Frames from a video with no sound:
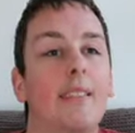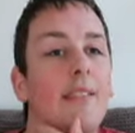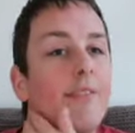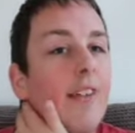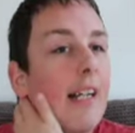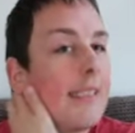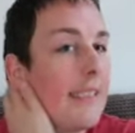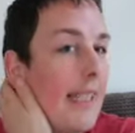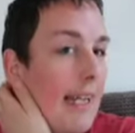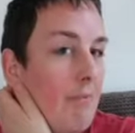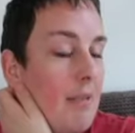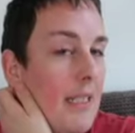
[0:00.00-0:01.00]
if that, to
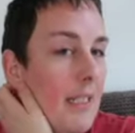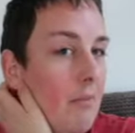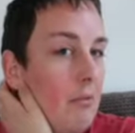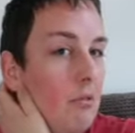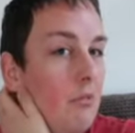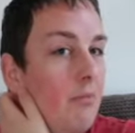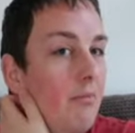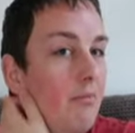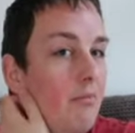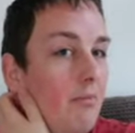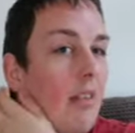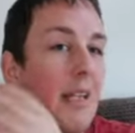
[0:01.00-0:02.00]
get people.
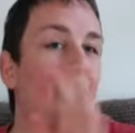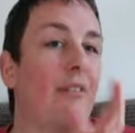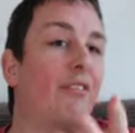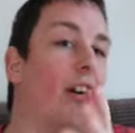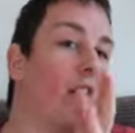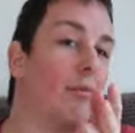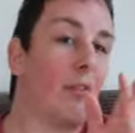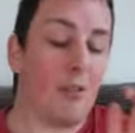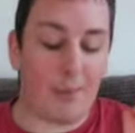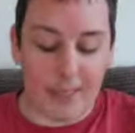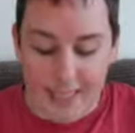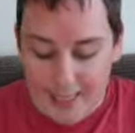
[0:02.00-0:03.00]
Might be 5, might
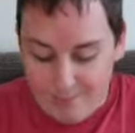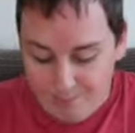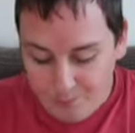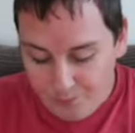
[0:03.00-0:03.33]
be 10.